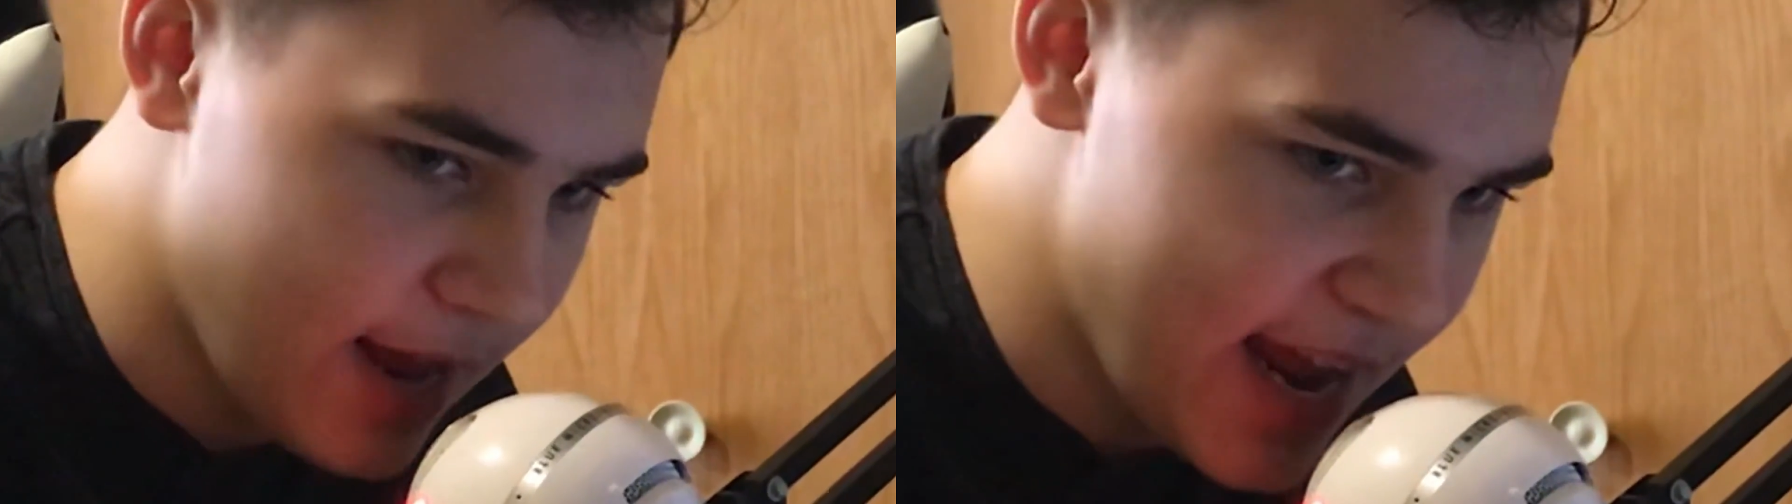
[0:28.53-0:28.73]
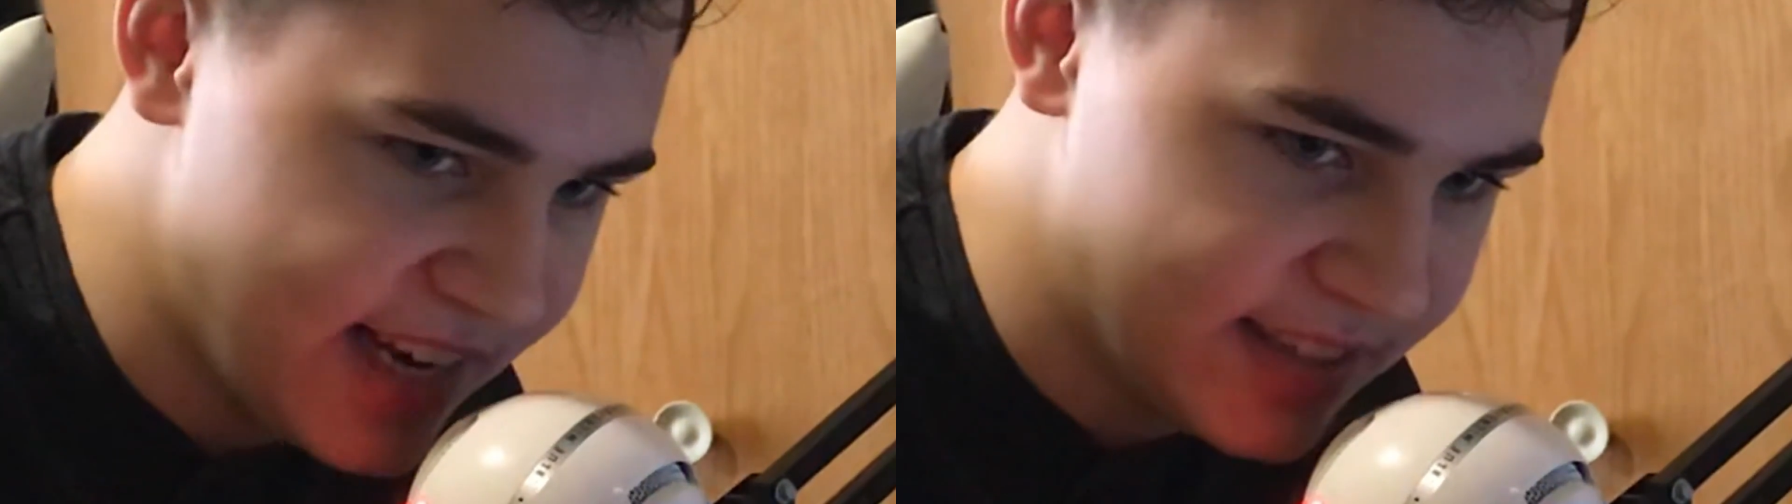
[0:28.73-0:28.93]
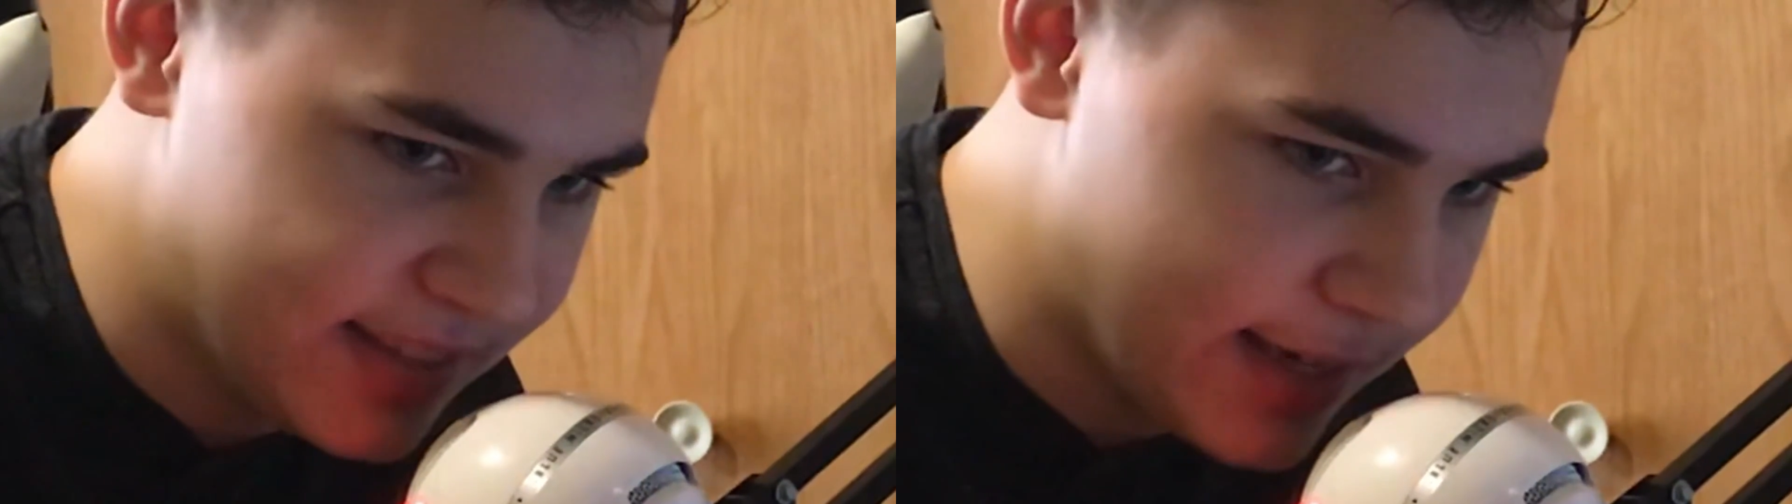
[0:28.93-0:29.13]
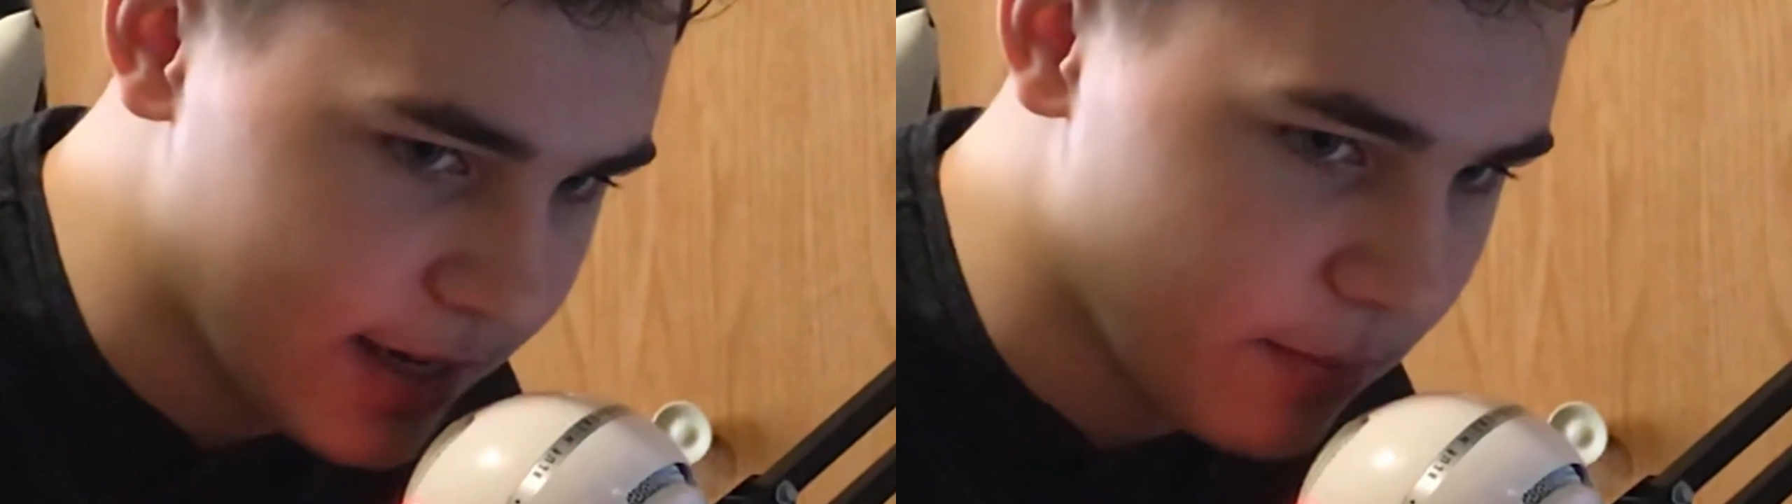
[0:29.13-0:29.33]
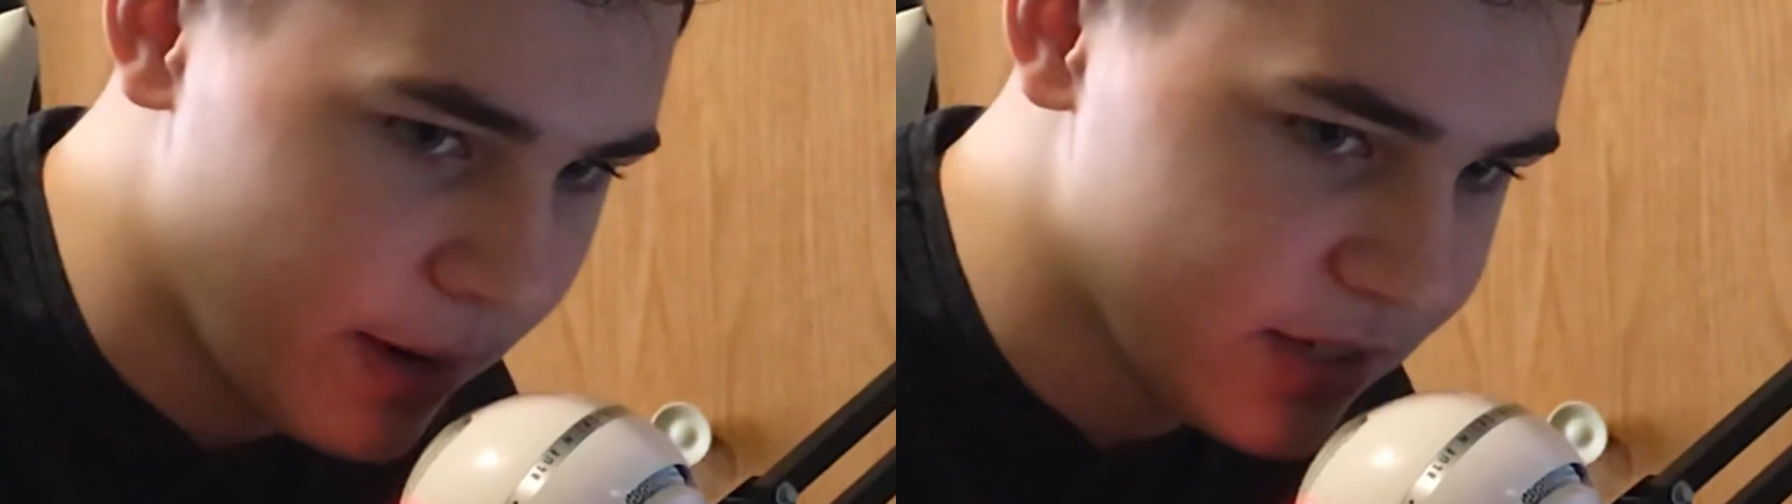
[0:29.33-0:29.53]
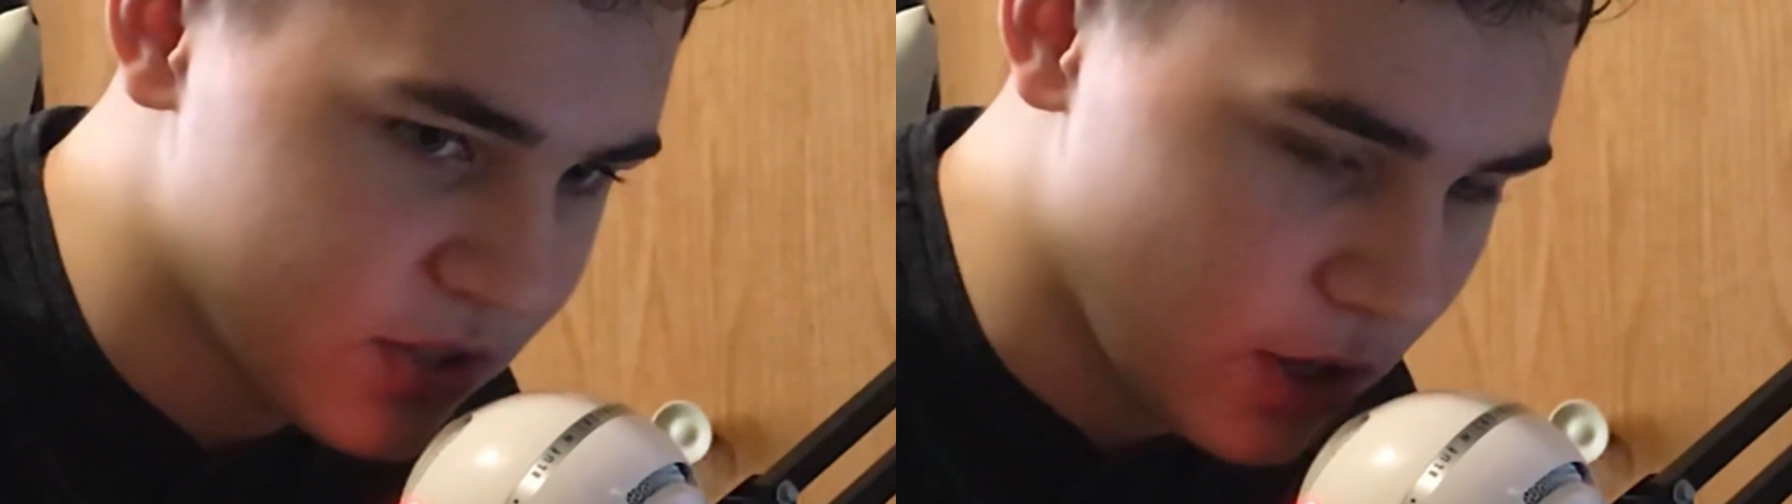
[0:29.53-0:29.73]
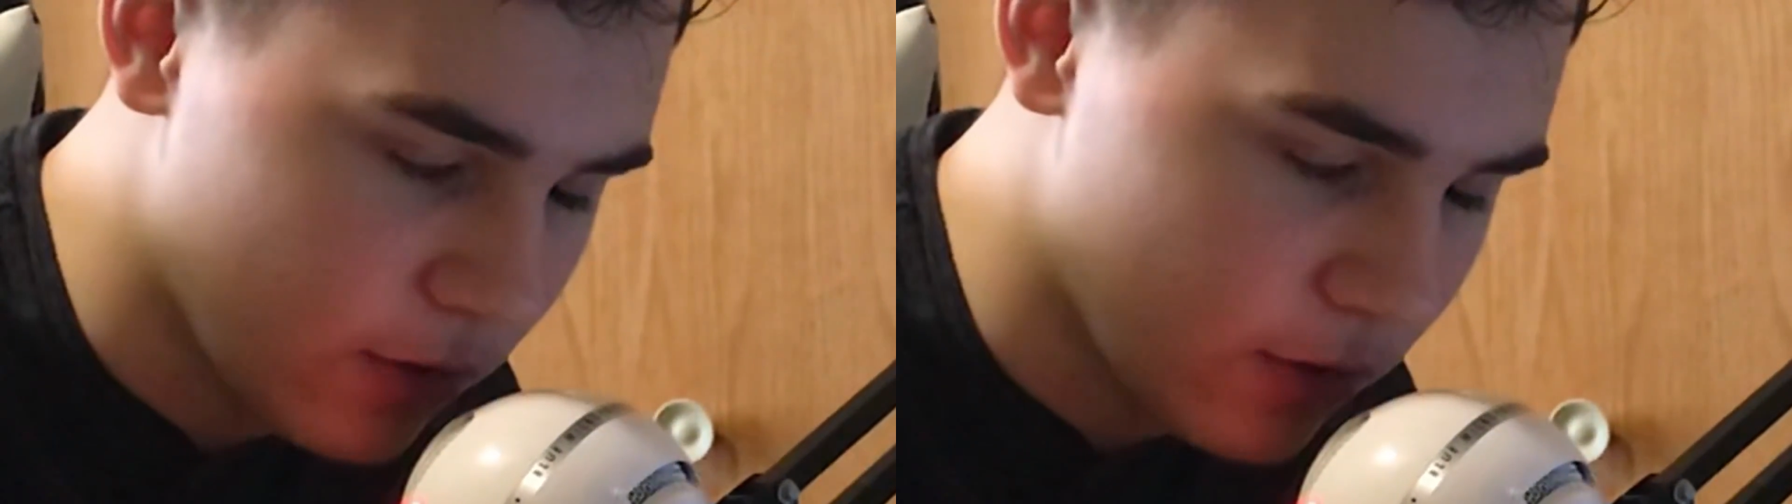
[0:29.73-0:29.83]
eight gigabytes